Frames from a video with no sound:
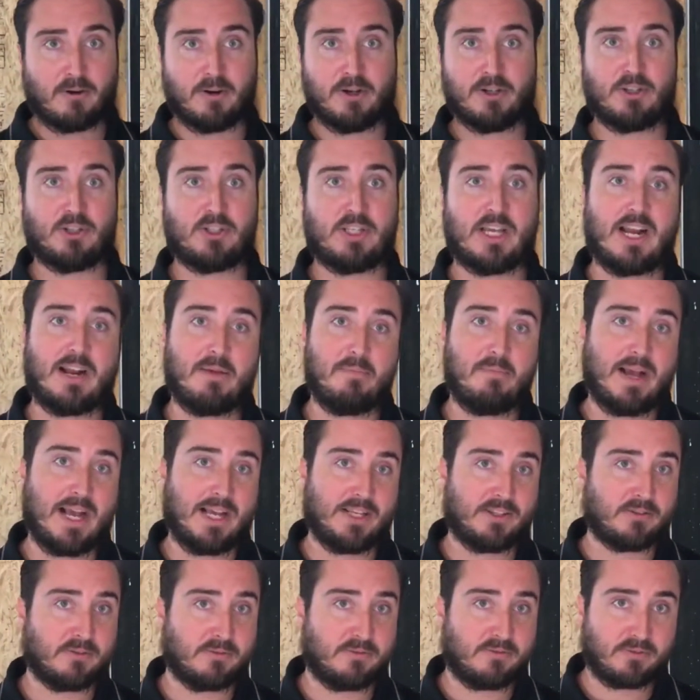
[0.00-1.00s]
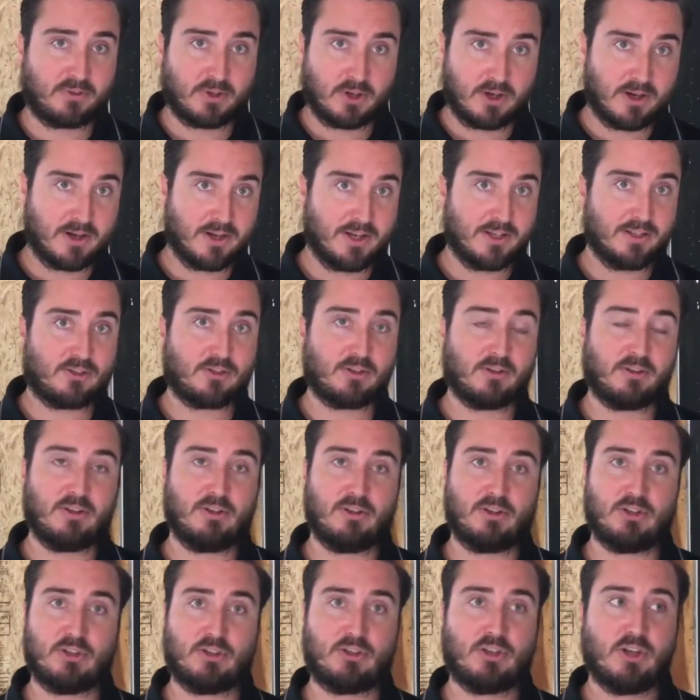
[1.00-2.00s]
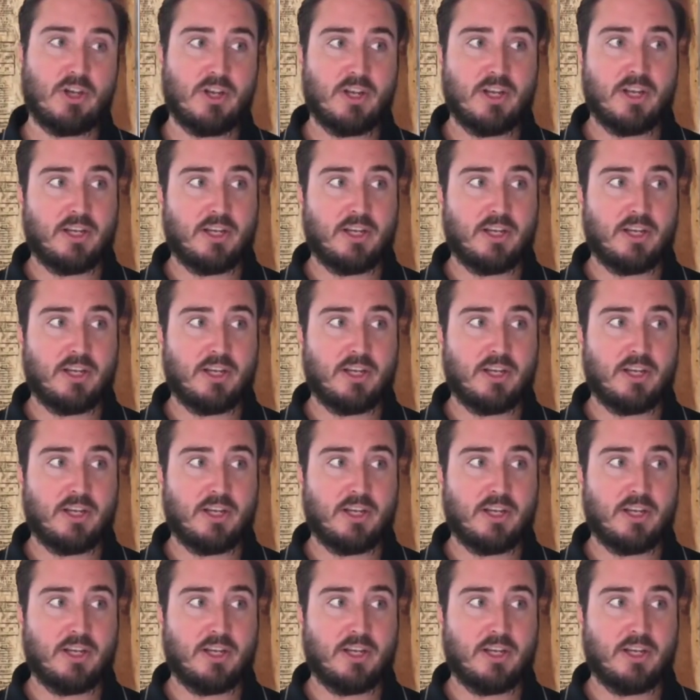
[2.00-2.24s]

or it just had a massive flood, so they're just